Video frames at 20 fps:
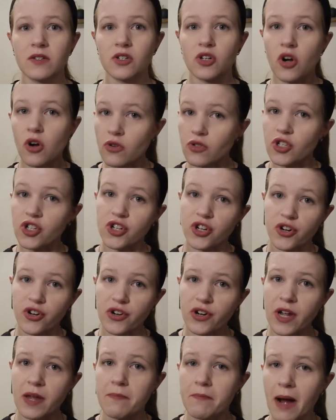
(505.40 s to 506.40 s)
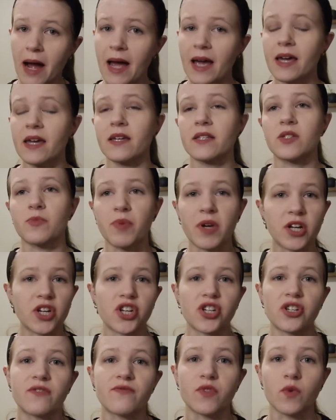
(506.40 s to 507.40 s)
culture and my
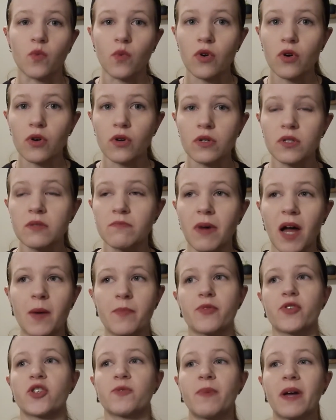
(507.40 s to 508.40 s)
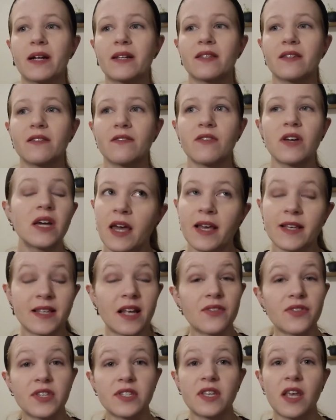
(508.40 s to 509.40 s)
depiction of the world, my perspective, is
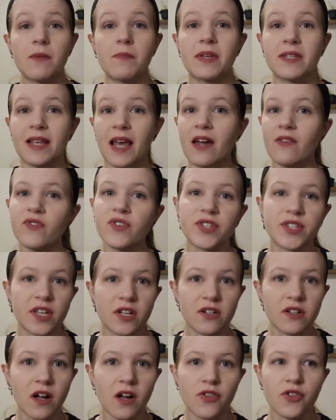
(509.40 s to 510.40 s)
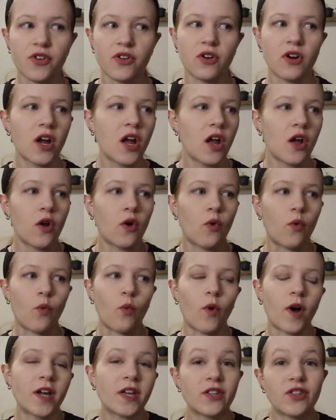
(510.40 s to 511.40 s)
not the same as every single other
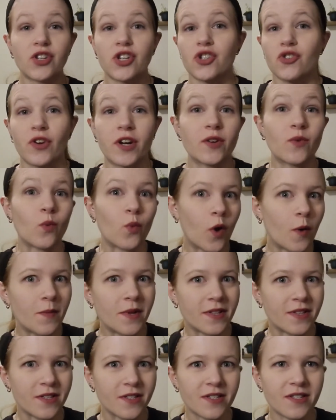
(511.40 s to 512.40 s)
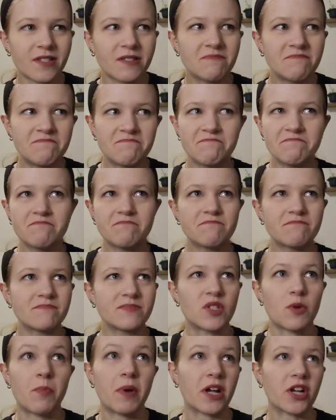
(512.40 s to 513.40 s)
white, straight woman's
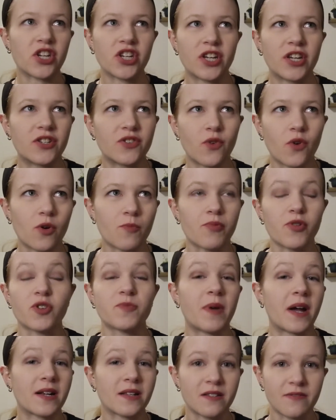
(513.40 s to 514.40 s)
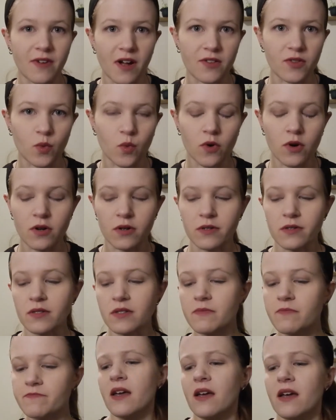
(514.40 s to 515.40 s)
depiction or perspective on the
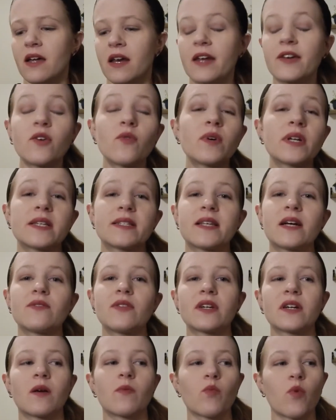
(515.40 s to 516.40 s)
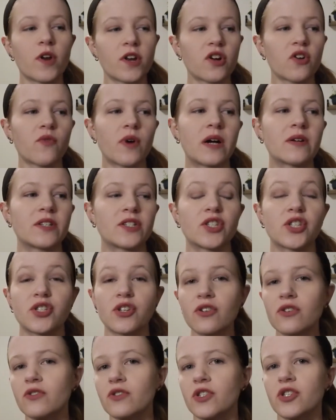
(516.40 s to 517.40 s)
world. And I don't want to sound like I'm running around in
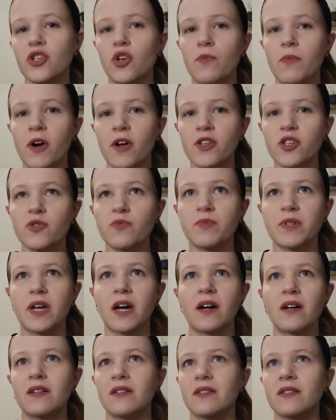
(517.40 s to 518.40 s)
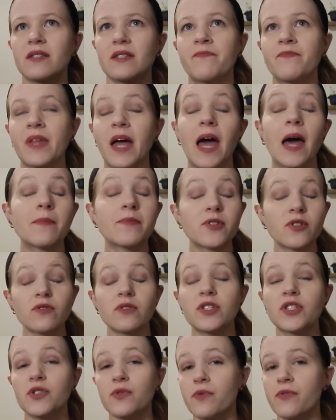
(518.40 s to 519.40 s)
circles too much, because I
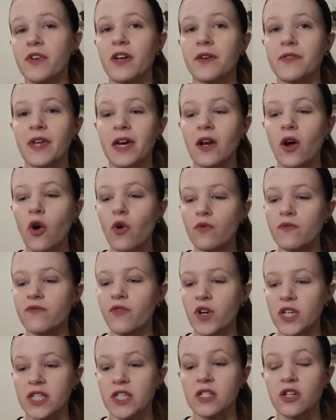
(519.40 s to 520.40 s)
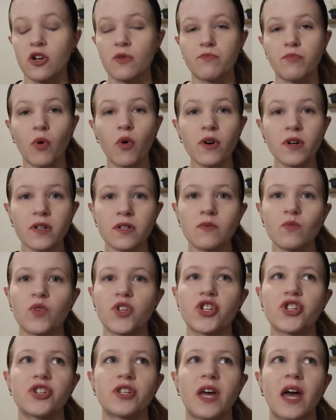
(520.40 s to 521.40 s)
absolutely do think that own voices are important.
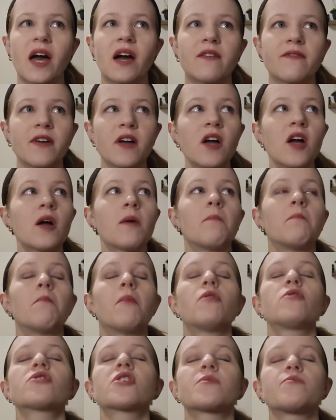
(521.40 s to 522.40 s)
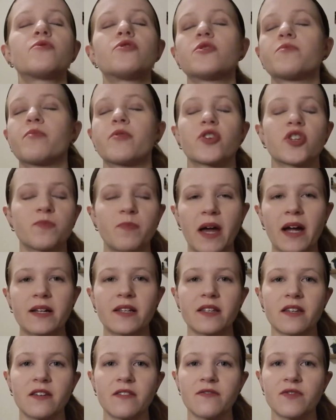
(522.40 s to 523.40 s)
We should have multiple
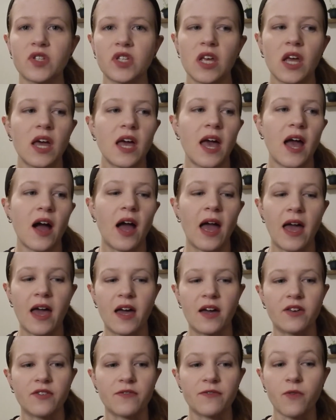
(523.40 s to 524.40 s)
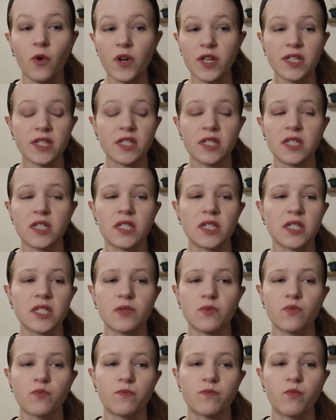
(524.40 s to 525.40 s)
perspectives and
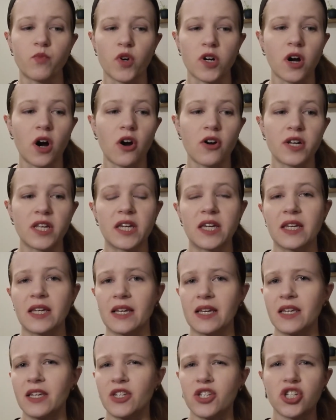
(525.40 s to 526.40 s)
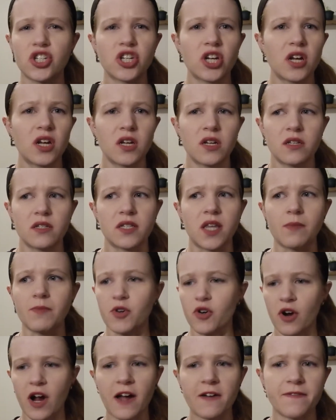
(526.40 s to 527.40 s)
voices regarding each
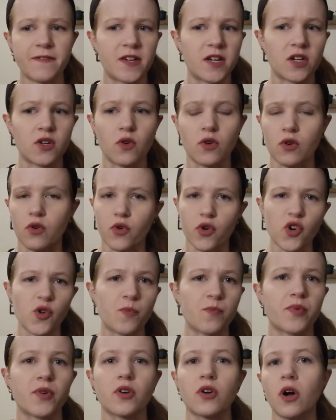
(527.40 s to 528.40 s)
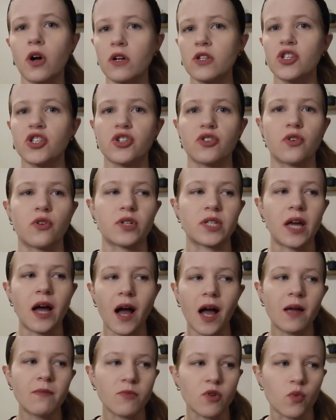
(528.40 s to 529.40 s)
demographic or group or culture or
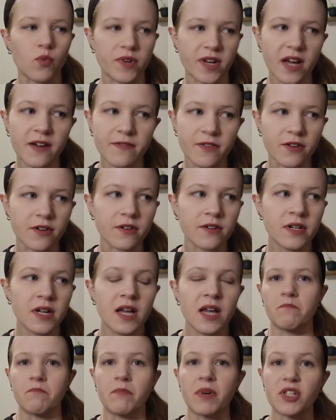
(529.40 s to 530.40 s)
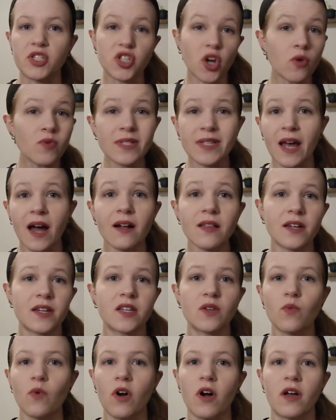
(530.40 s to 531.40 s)
time or whatever, but don't tell
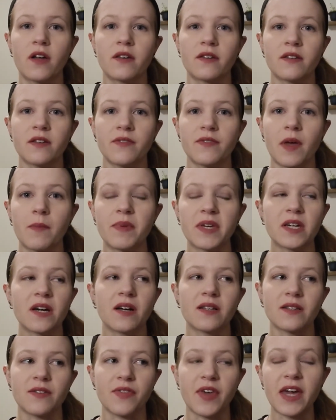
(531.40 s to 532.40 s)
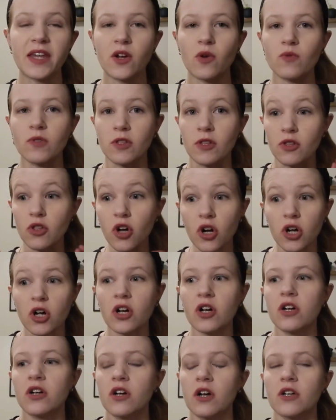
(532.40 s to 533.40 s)
anyone that because they don't
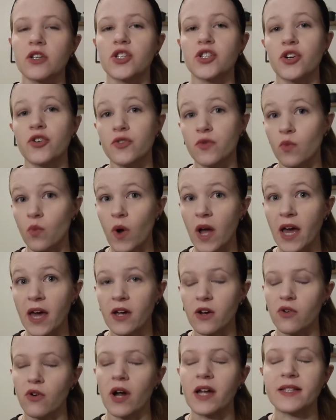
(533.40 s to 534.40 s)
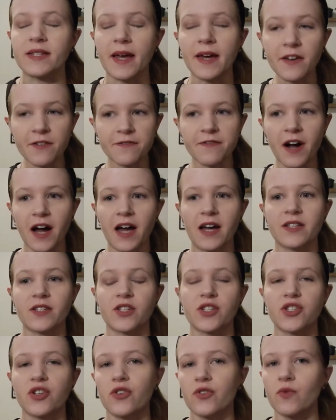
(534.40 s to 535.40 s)
look a certain way or identify as
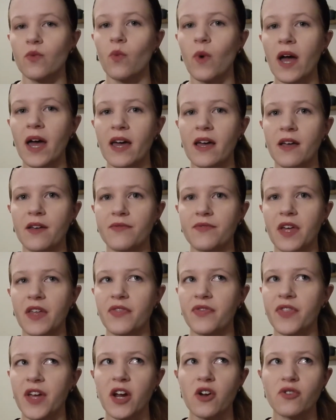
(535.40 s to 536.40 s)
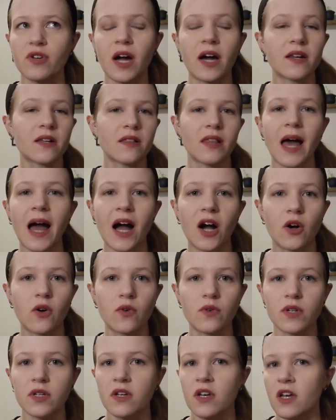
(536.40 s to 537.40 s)
a certain way that they're not
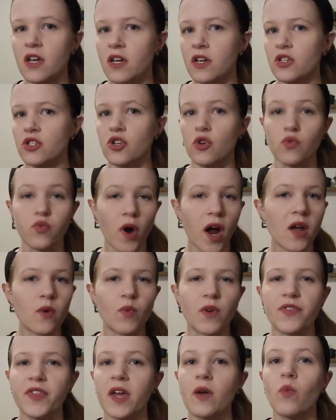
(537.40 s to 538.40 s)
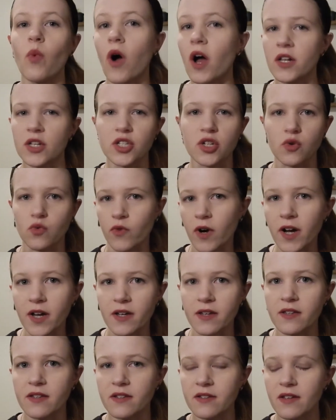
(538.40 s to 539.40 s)
allowed to write what they want to
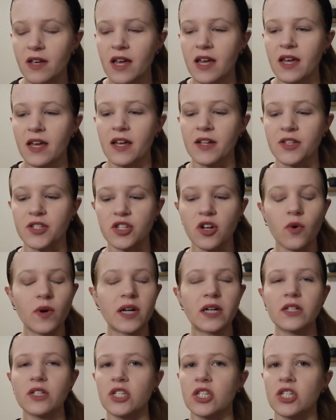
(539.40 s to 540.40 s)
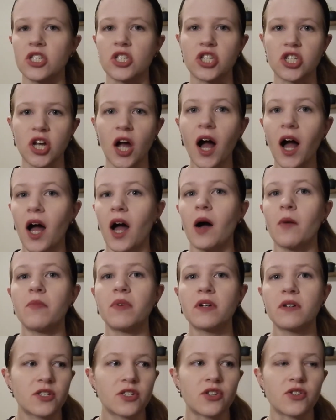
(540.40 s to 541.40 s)
write. It's no one else's
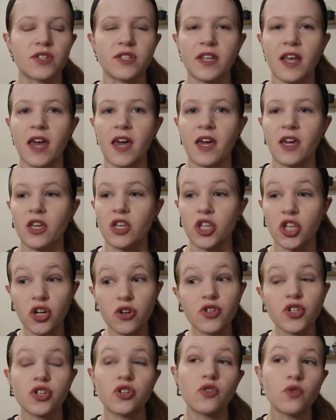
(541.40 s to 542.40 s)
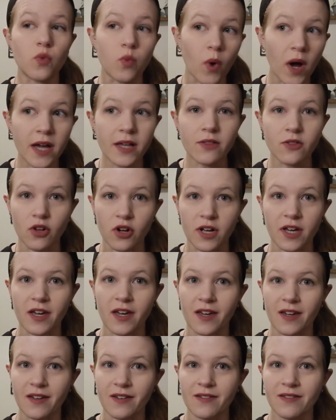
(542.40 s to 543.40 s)
job to say, you're too white
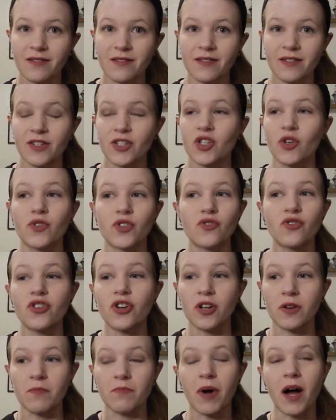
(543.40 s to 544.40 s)
looking, so you couldn't